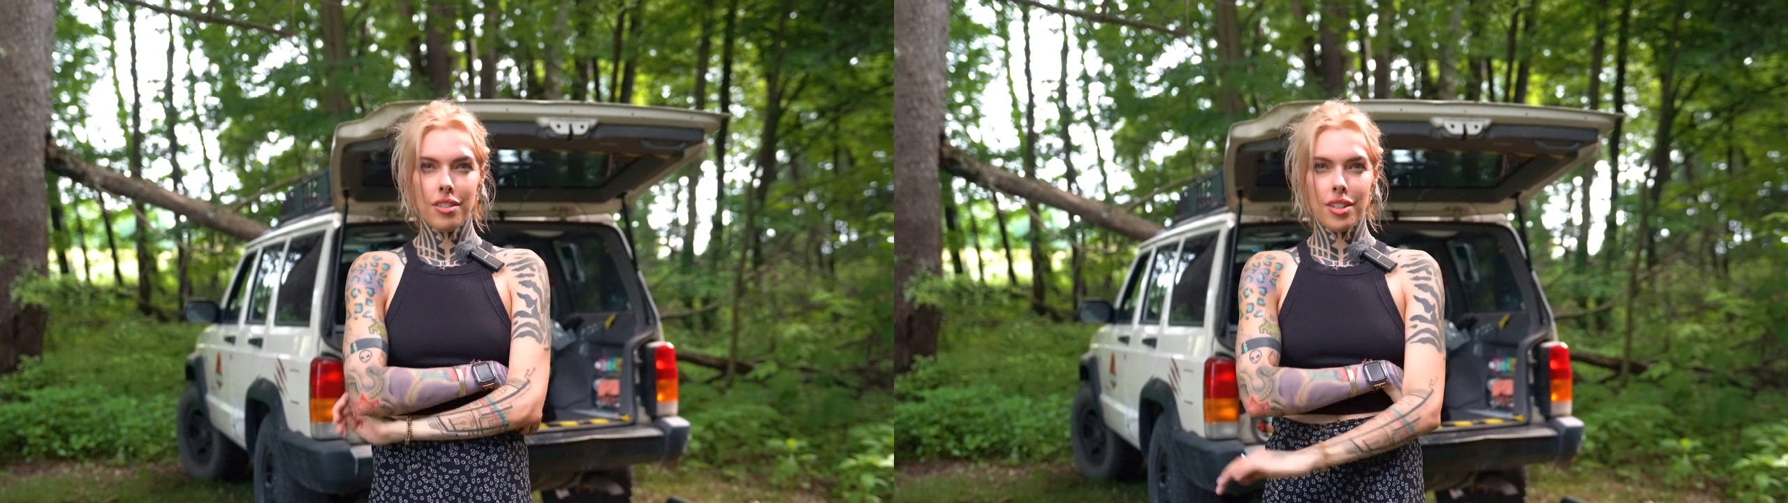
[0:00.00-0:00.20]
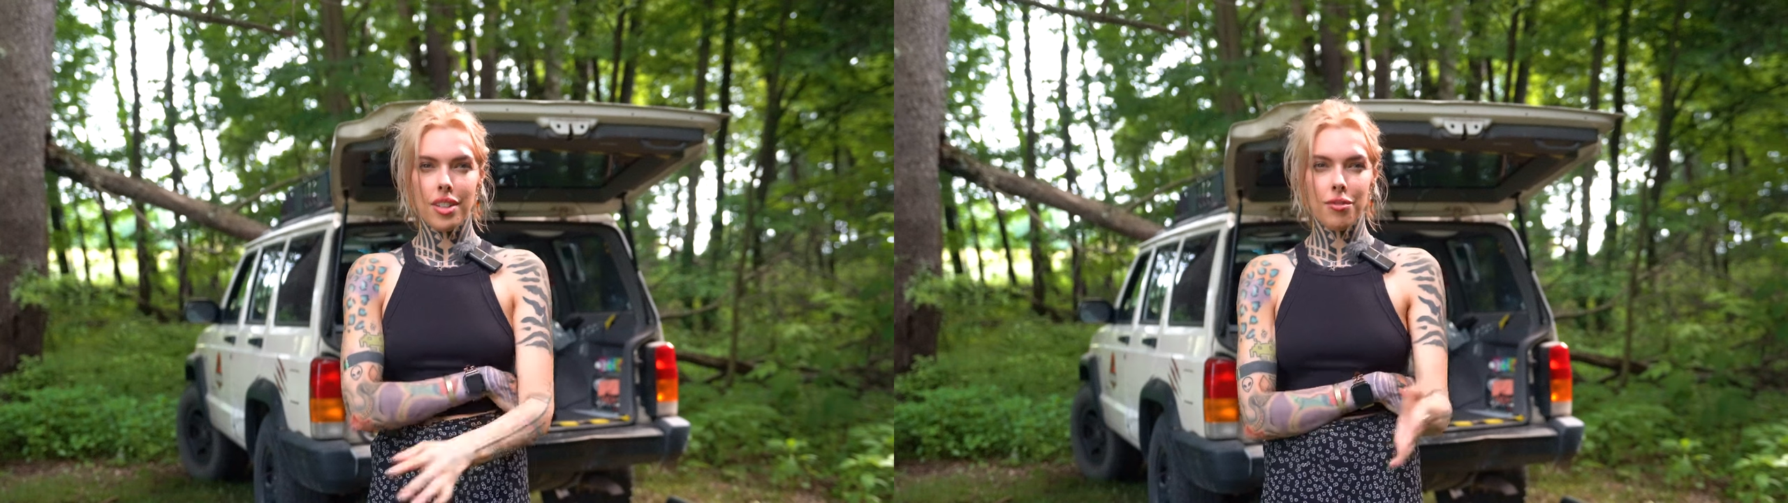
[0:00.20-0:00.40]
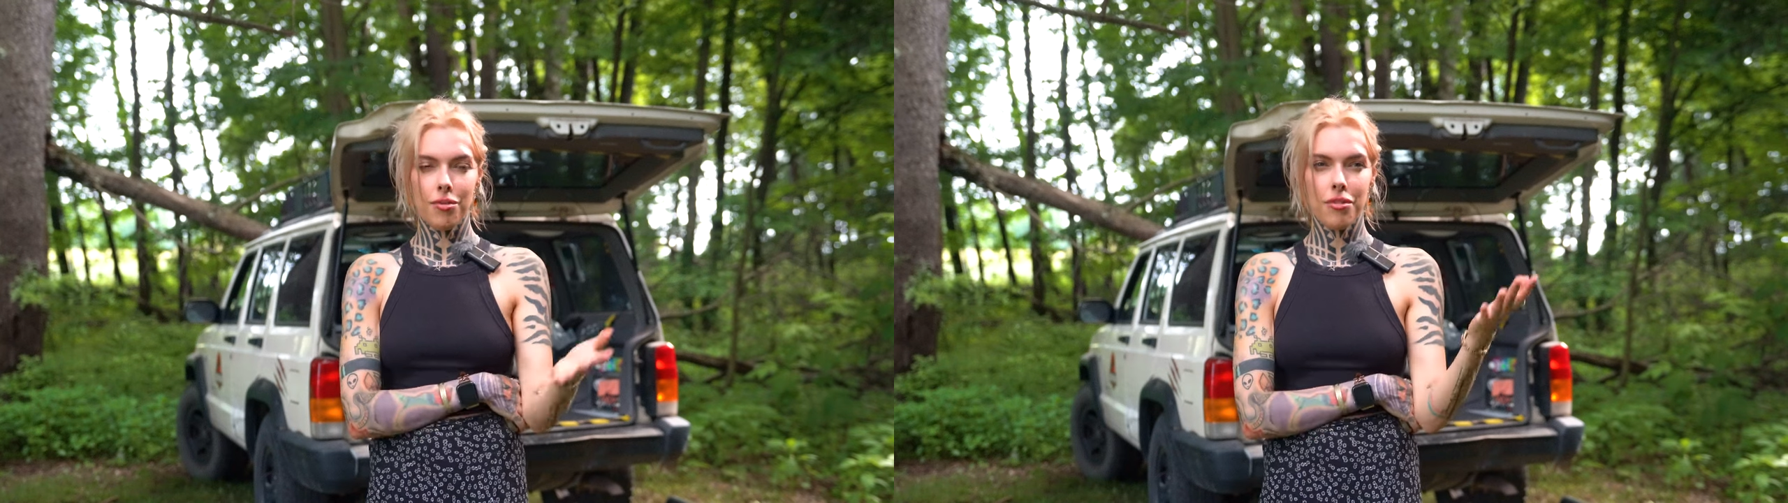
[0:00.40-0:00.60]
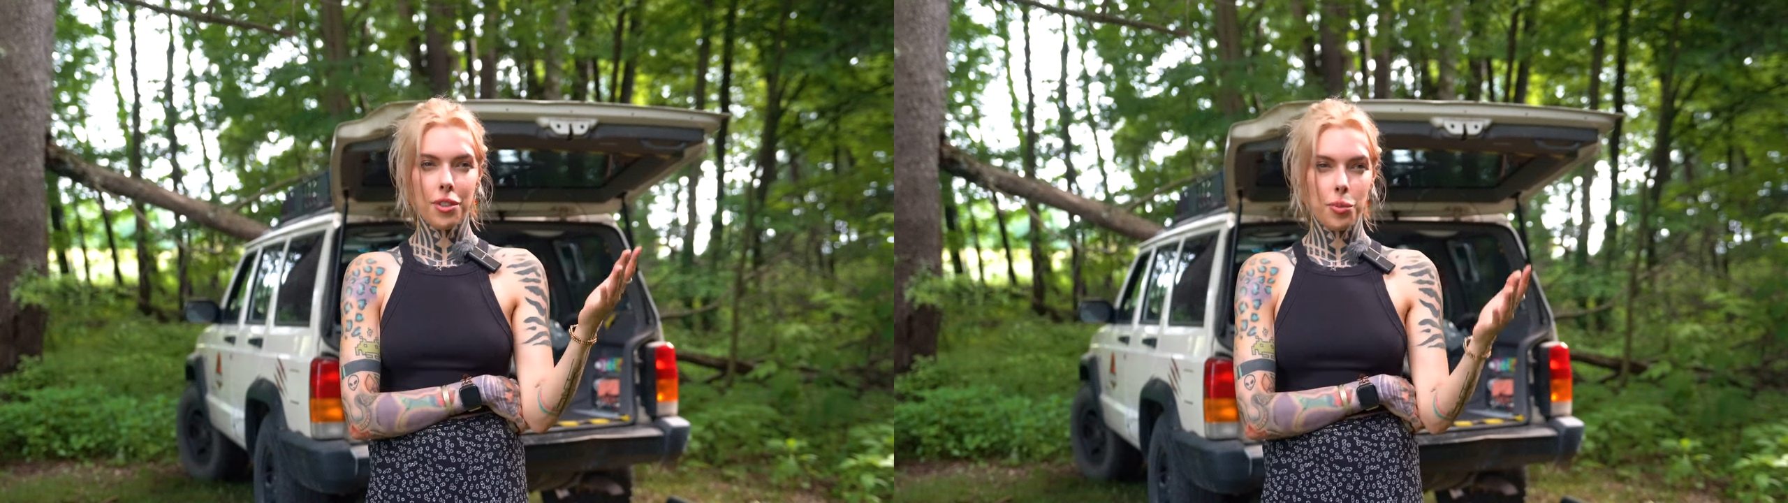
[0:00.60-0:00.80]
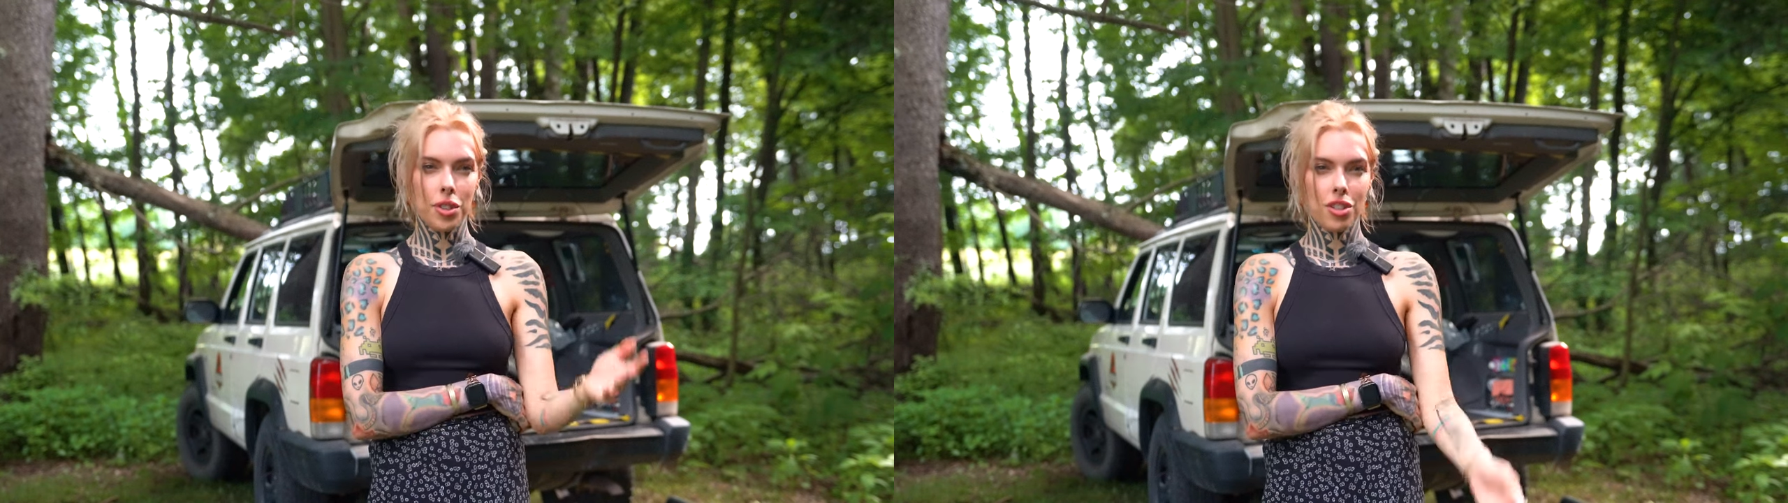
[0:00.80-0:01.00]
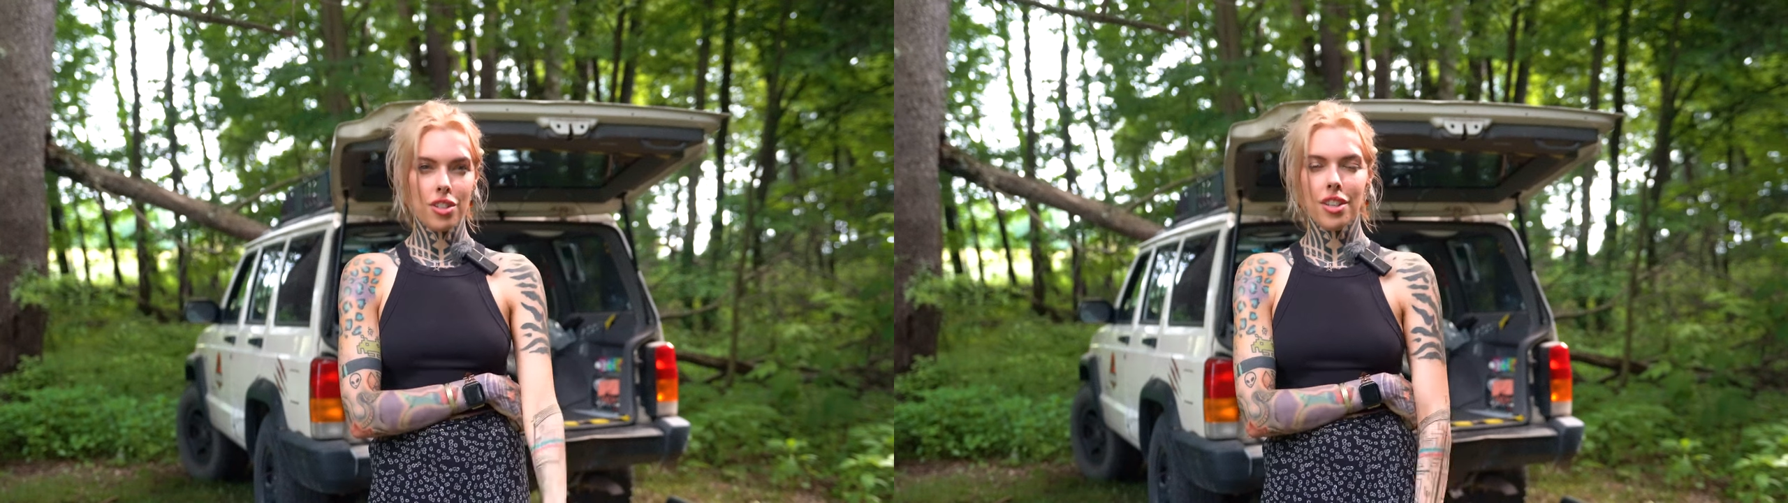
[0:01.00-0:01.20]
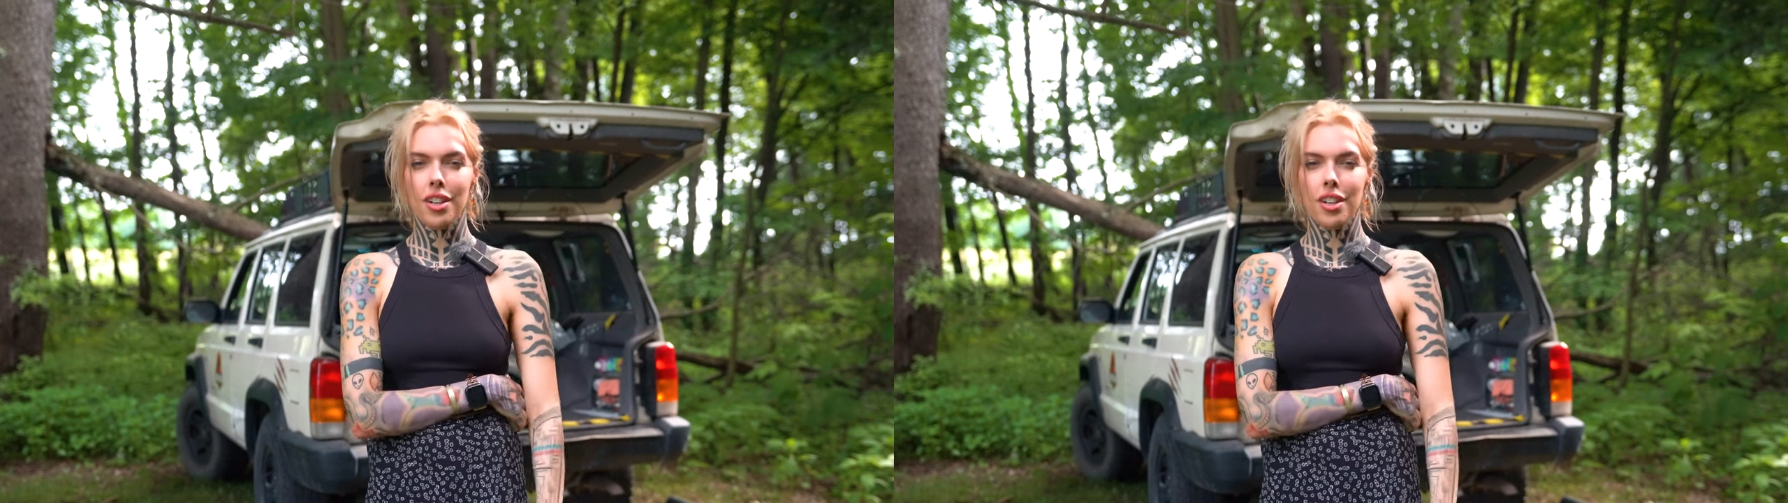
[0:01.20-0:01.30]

that I film is just